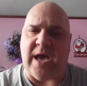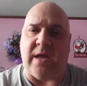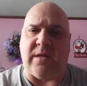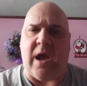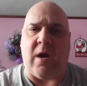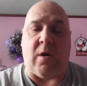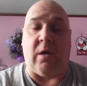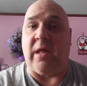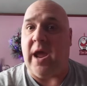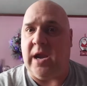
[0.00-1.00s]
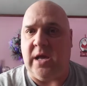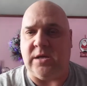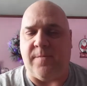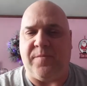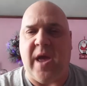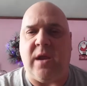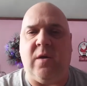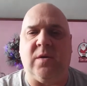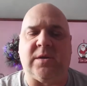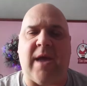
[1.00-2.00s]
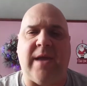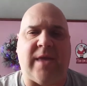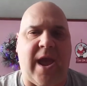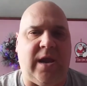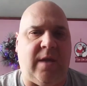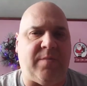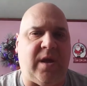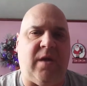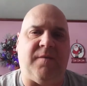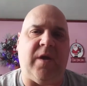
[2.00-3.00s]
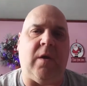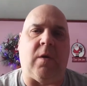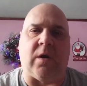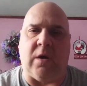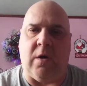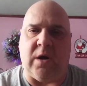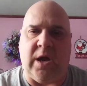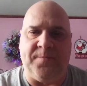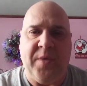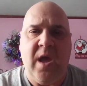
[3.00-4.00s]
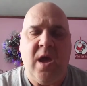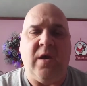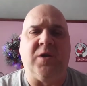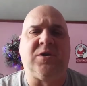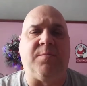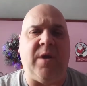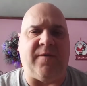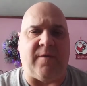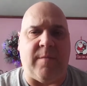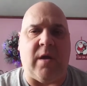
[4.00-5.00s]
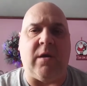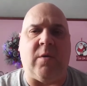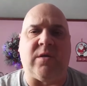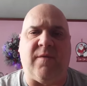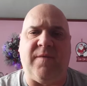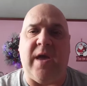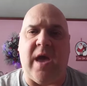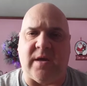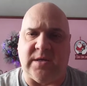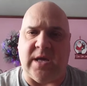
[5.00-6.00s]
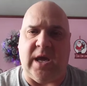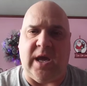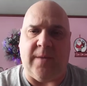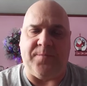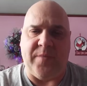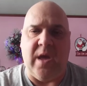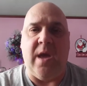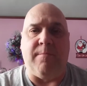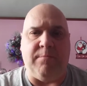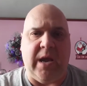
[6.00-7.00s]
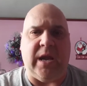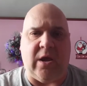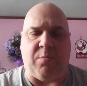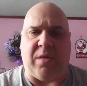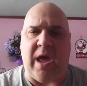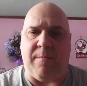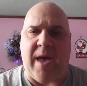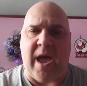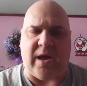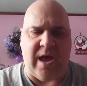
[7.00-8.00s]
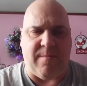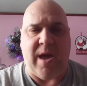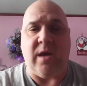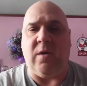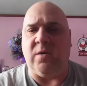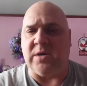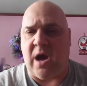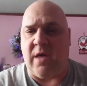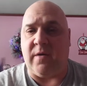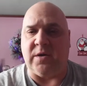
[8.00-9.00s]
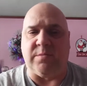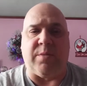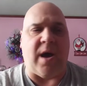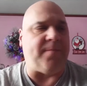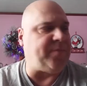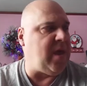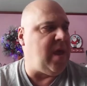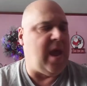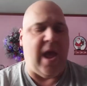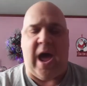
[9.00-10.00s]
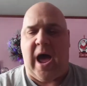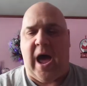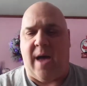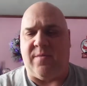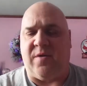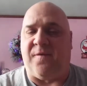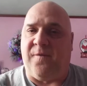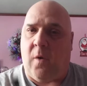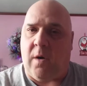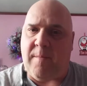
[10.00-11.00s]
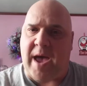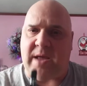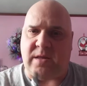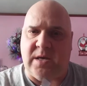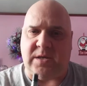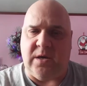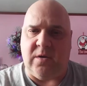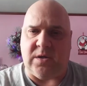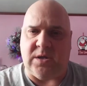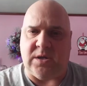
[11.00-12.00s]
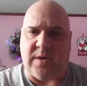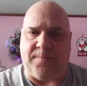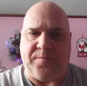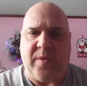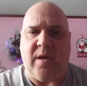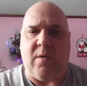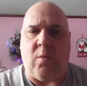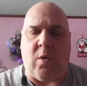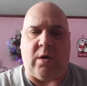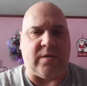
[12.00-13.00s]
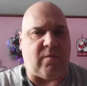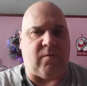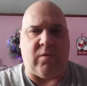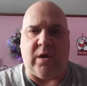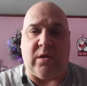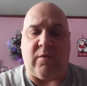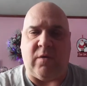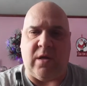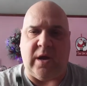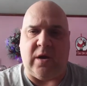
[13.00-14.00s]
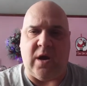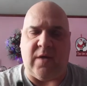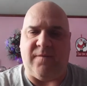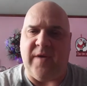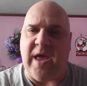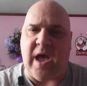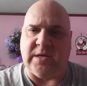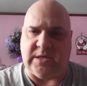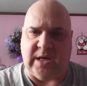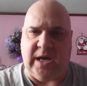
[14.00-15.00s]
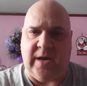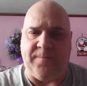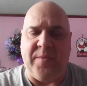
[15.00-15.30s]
out there, or ladies, that use Titanium TV or Kodi, you should be familiar with the VLC media playback. It may use others, but the format this uses works really, really good in VLC.